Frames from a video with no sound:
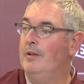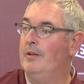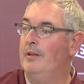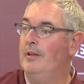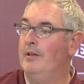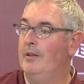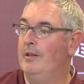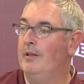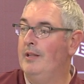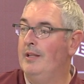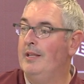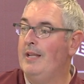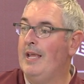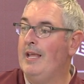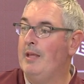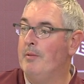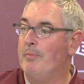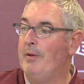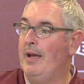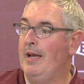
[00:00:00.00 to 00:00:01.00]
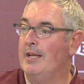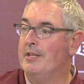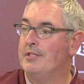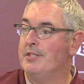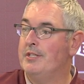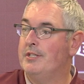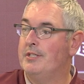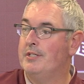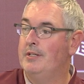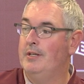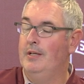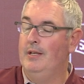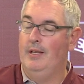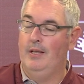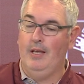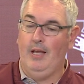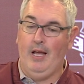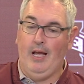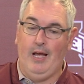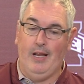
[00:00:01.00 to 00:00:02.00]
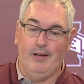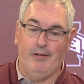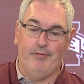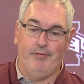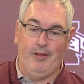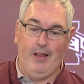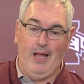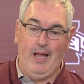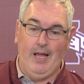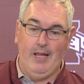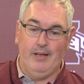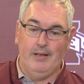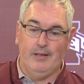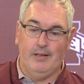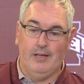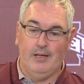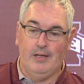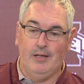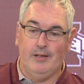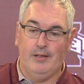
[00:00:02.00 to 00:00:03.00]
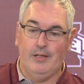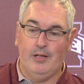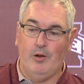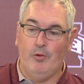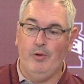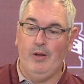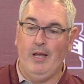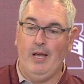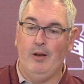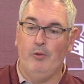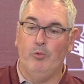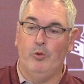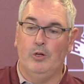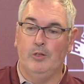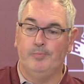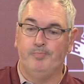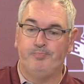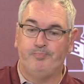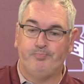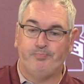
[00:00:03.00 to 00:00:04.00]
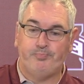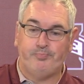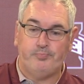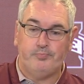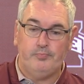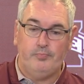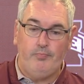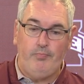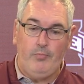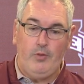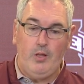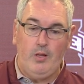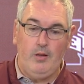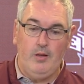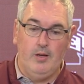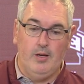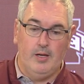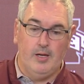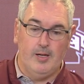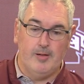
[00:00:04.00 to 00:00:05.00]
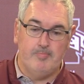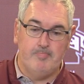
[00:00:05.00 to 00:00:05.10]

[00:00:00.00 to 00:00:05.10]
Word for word: the, you know, naked passes out in the flat, and uh, you know we had one uh,